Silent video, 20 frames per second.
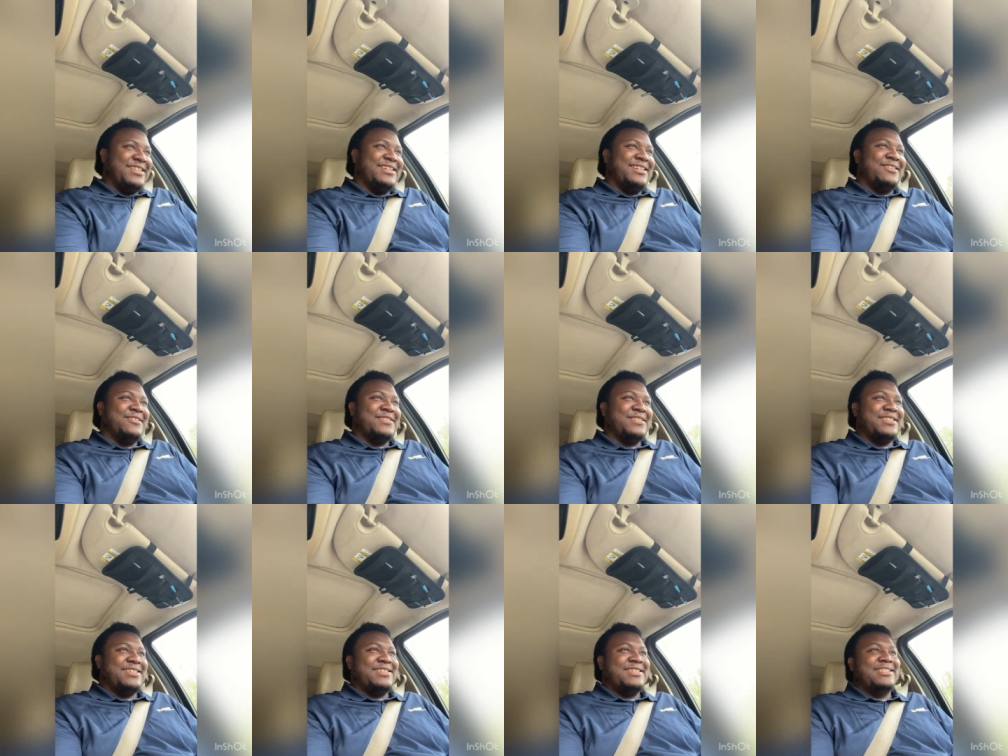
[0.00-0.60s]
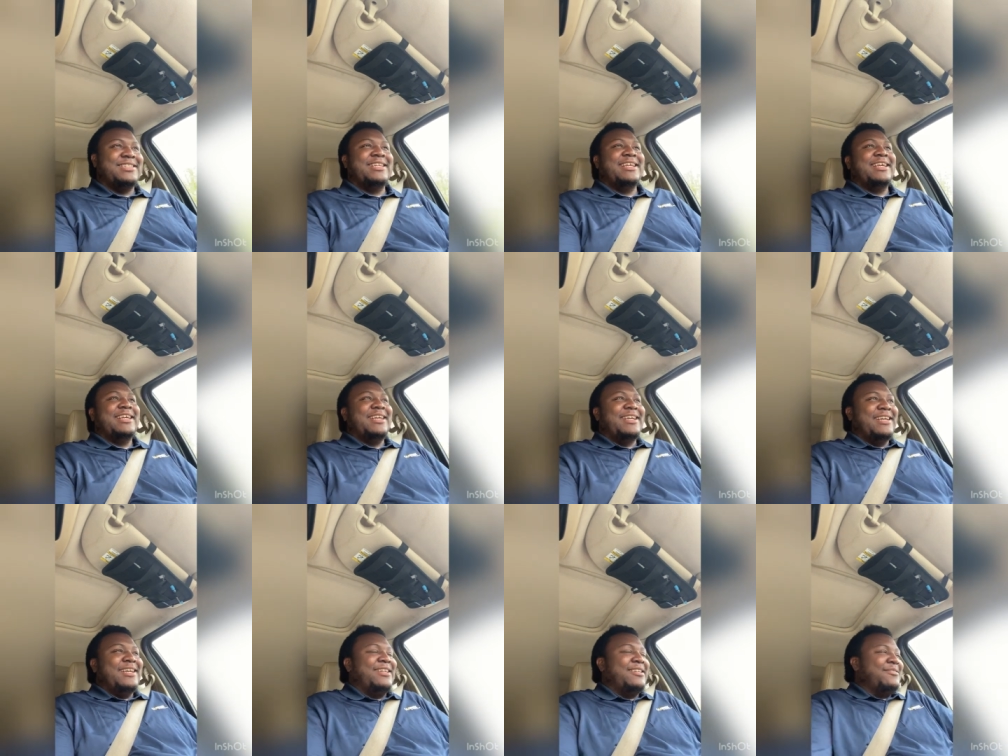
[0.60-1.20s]
And I was like,
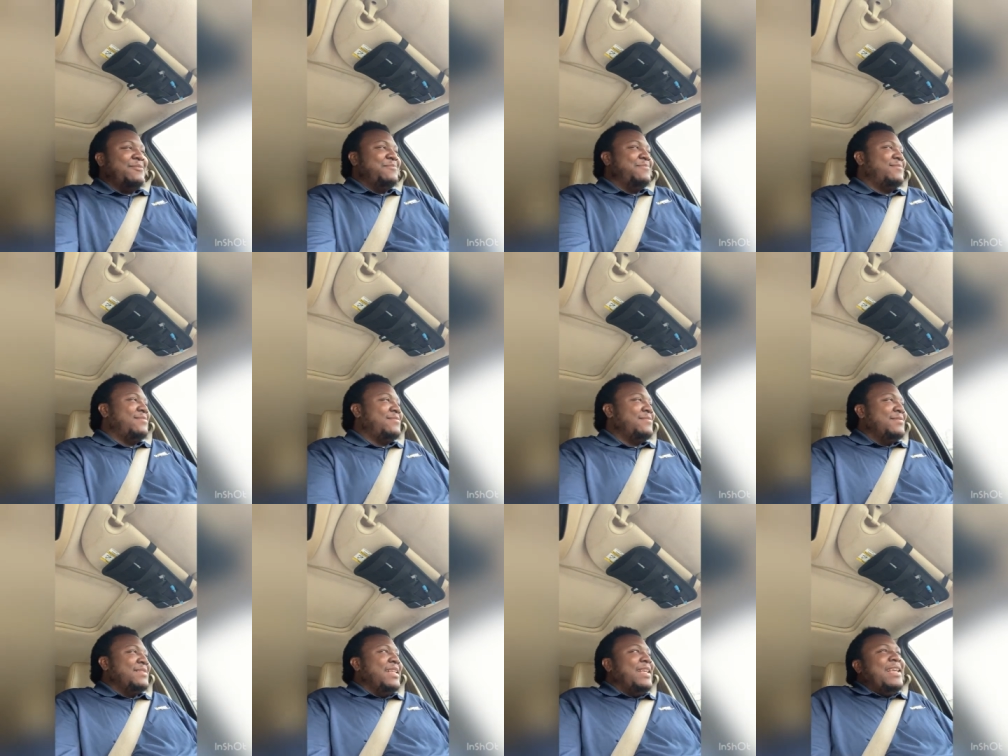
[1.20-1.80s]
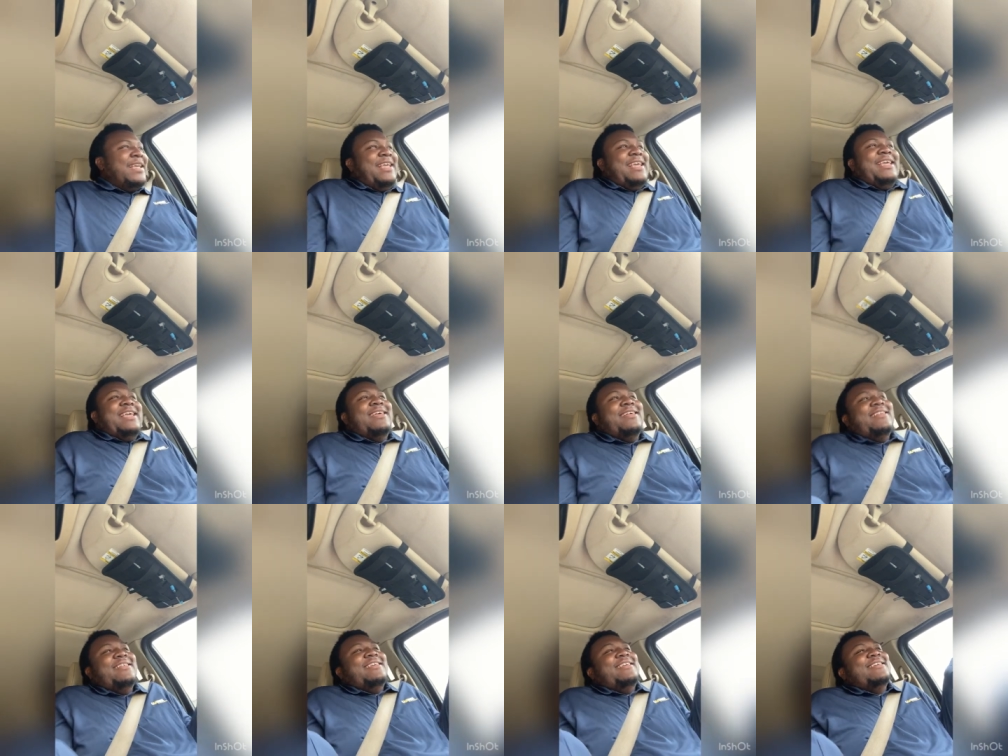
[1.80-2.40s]

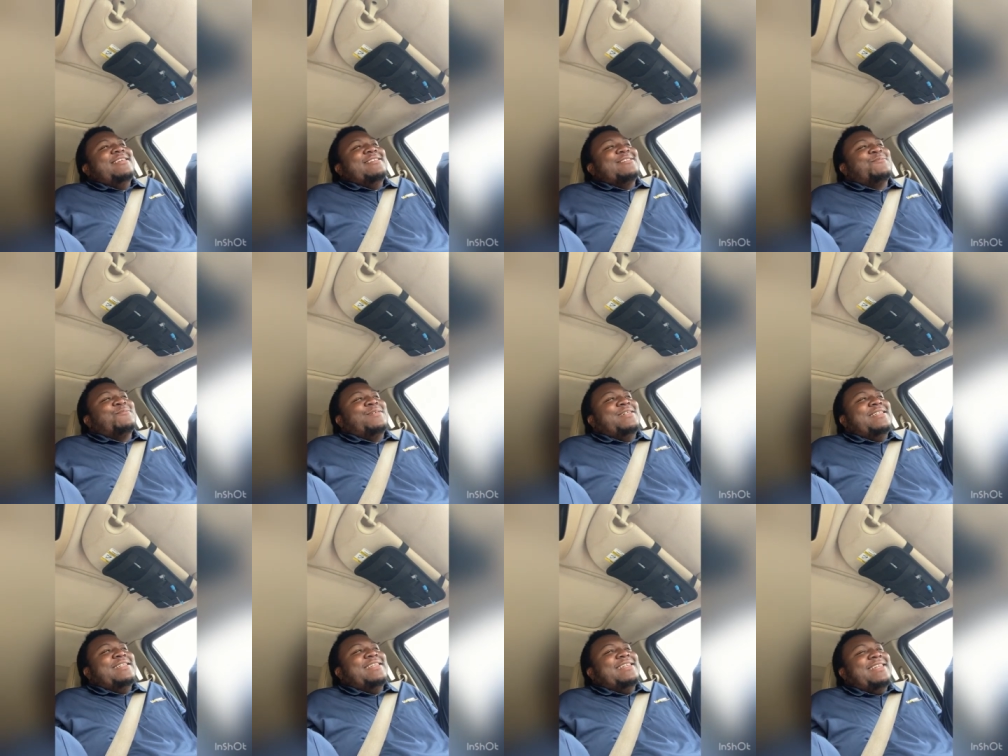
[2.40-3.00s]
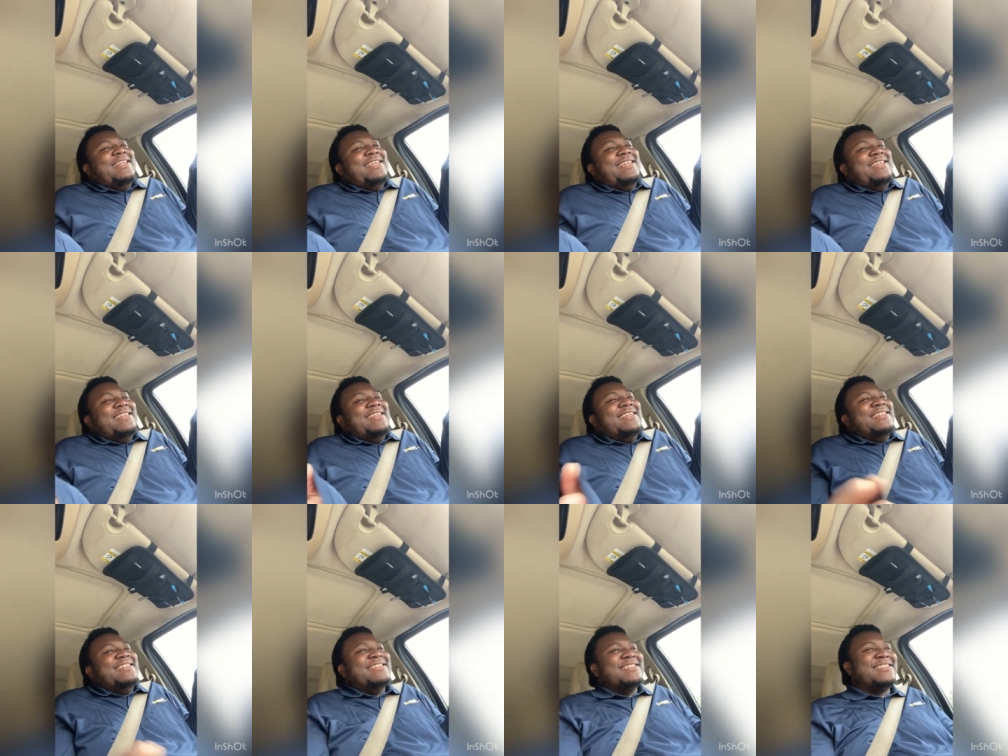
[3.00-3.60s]
yeah, it is what it
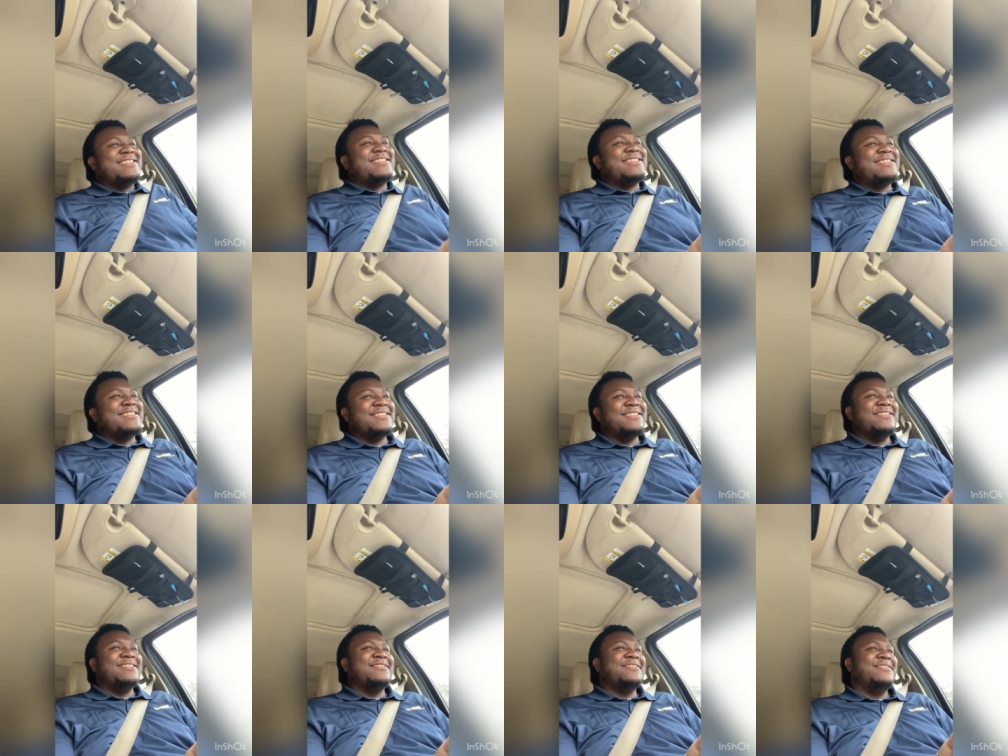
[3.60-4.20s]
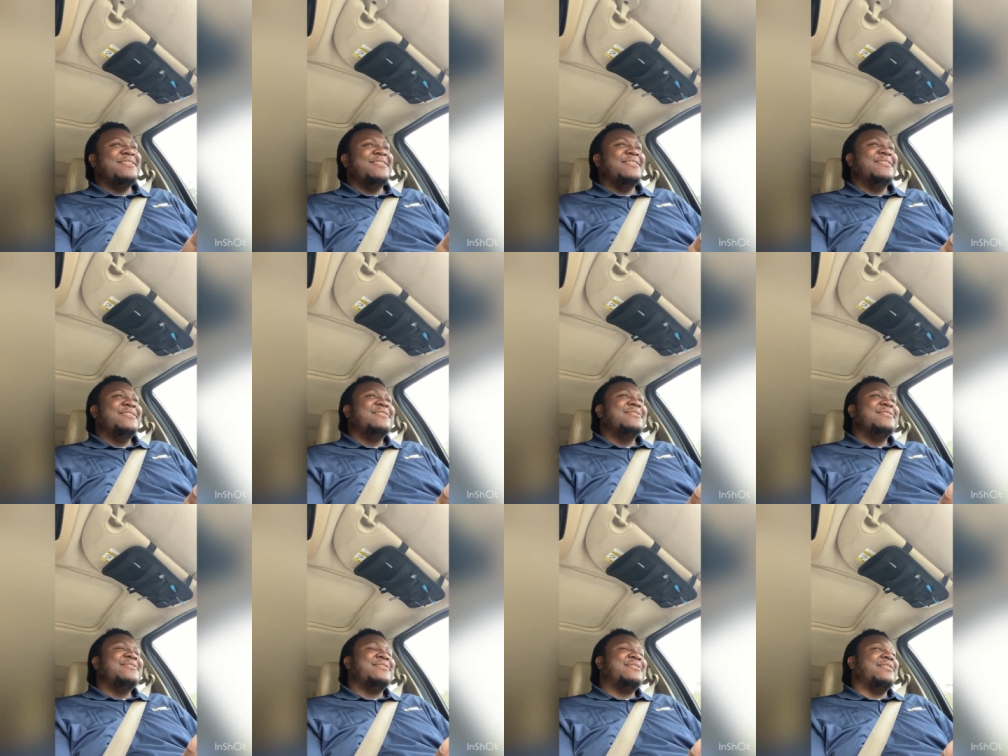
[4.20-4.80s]
is.
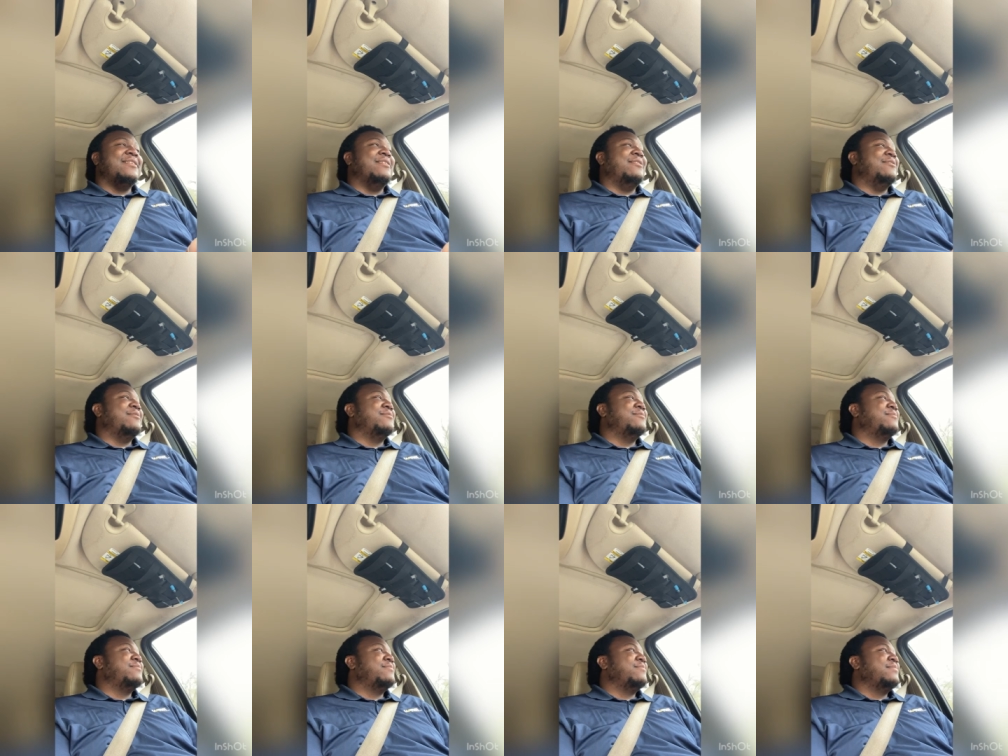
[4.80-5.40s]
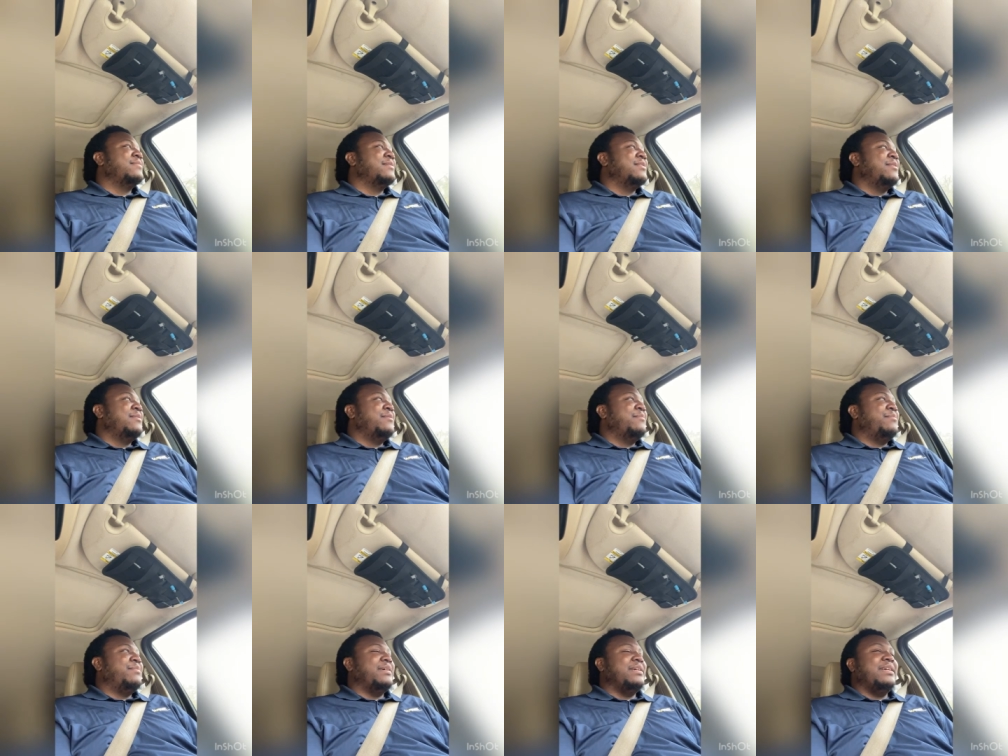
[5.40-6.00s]
So,
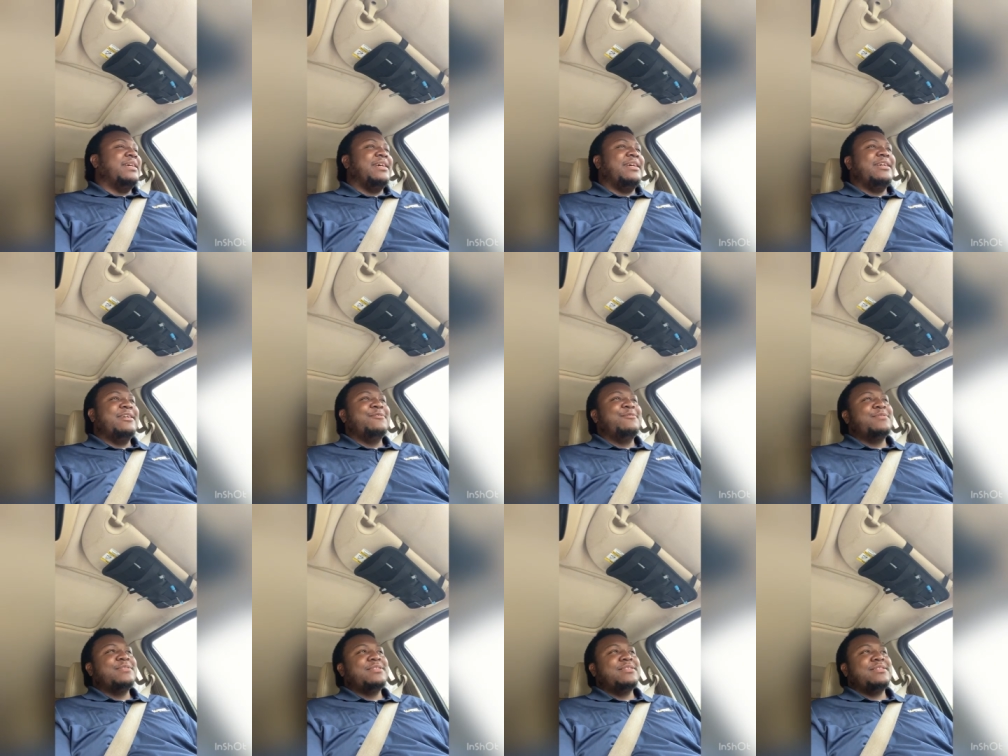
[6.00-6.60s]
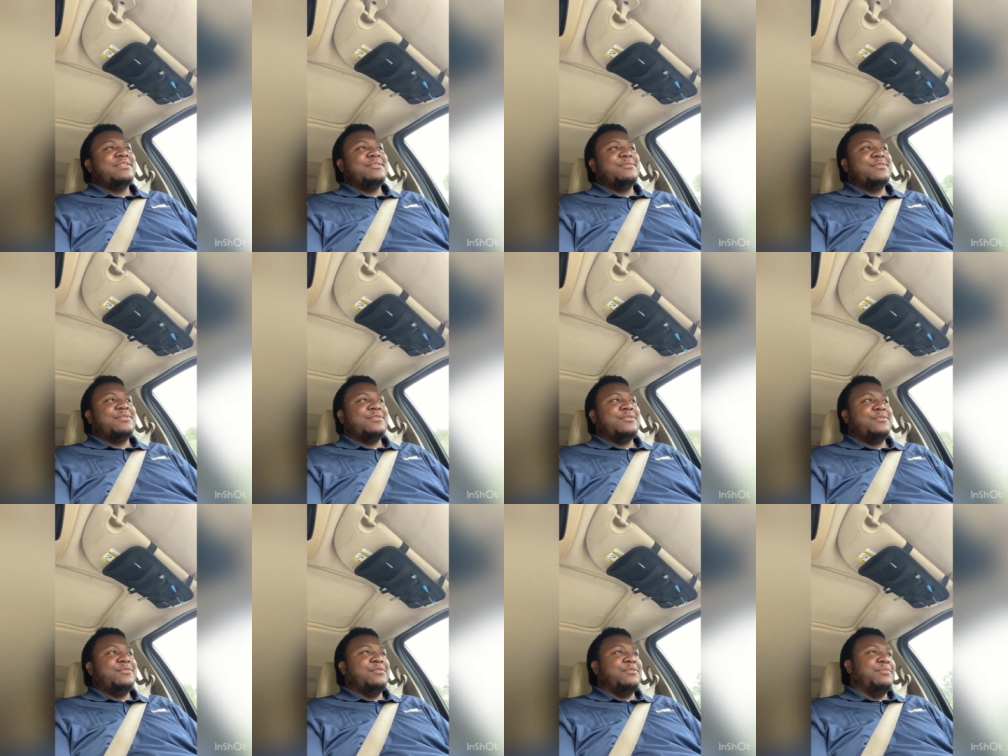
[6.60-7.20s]
but yeah, it was
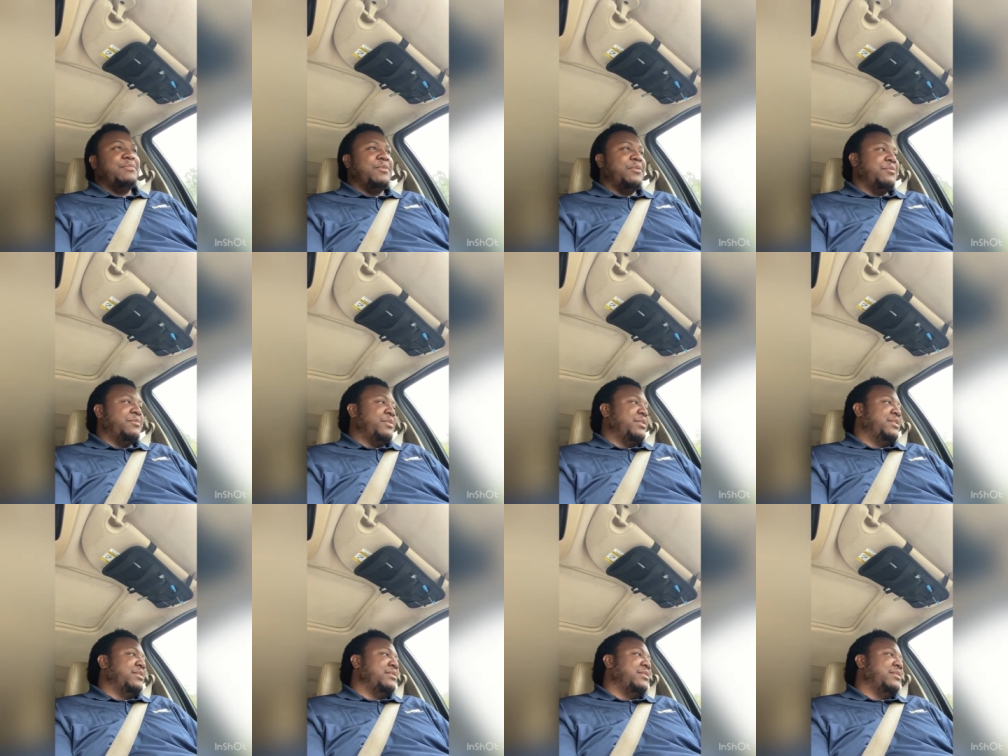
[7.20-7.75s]
a cool moment.